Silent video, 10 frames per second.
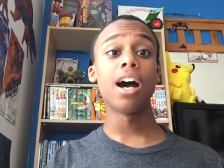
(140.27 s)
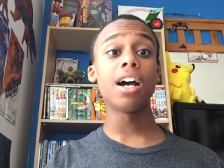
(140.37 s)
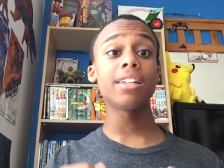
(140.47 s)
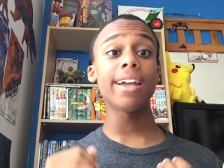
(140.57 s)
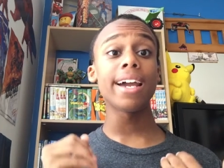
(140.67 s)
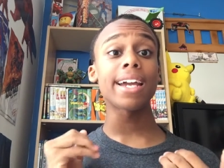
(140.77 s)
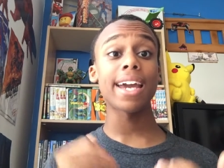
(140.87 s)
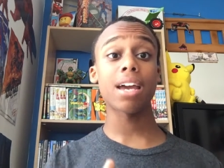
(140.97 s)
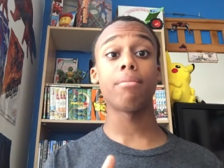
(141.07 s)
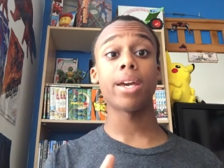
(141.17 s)
unlike
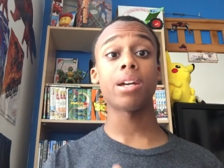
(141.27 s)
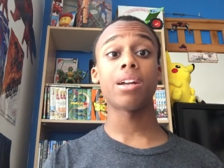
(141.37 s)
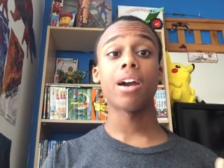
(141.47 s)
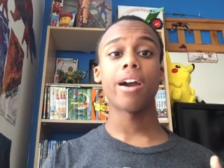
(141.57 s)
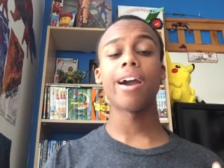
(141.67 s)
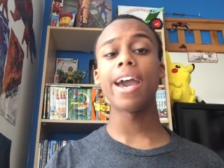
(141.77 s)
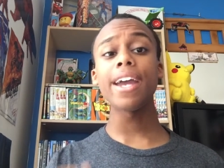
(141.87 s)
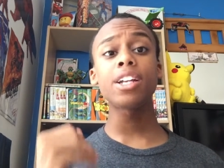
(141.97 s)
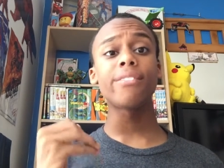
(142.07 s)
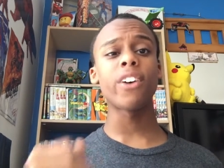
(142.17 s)
Ant-Man,
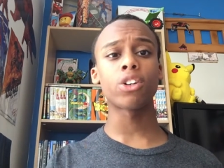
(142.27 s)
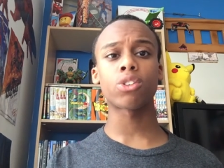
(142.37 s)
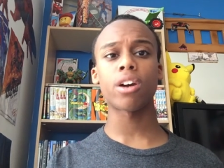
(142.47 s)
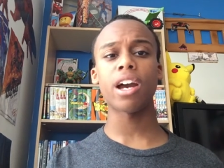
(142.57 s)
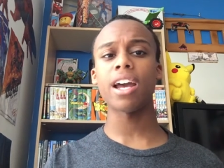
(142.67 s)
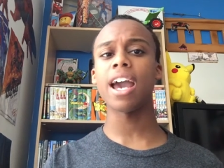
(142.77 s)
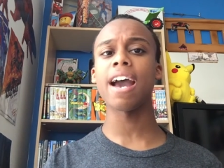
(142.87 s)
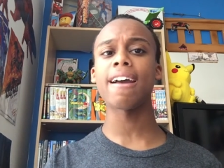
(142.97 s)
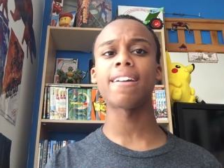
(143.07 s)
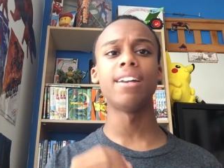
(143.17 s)
Age of Ultron
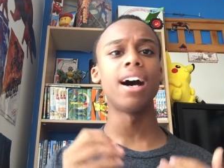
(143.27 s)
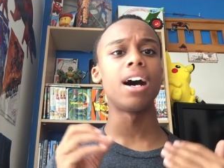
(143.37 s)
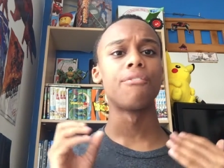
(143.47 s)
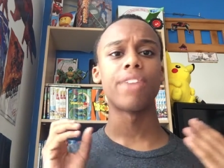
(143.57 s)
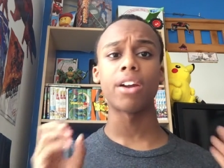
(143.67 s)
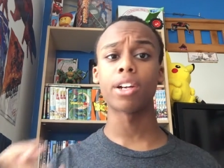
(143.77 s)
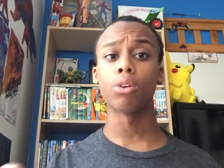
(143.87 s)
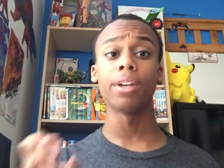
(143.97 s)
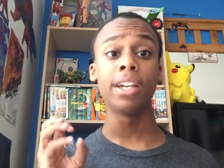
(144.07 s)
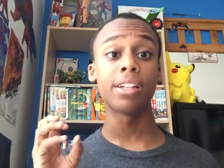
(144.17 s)
had a non-very
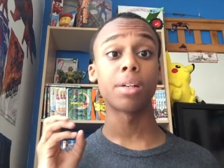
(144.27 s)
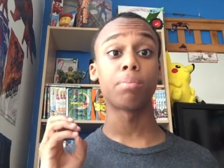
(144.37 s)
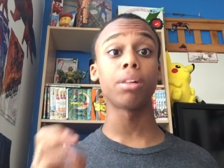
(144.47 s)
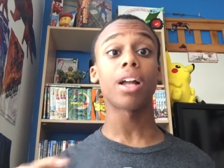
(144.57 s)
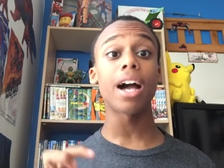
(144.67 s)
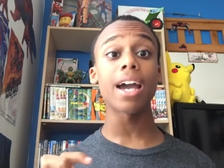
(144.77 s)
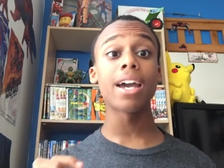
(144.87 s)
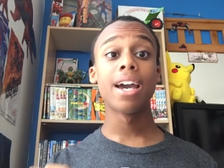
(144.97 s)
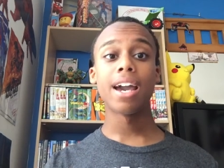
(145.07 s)
cohesive plot